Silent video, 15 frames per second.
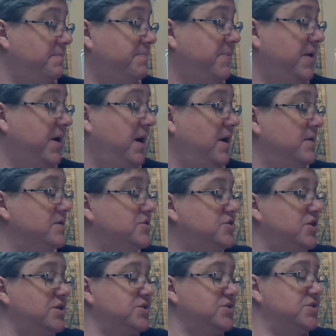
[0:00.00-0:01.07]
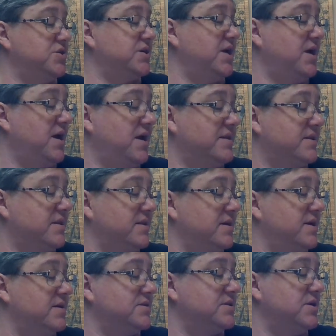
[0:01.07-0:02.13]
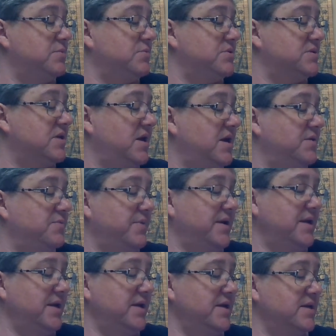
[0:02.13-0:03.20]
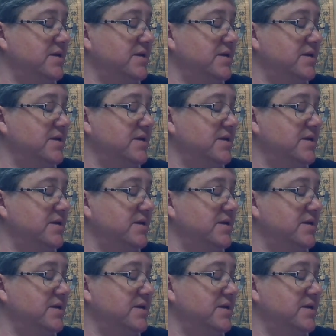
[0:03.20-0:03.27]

But just looking at the list, it was like, really?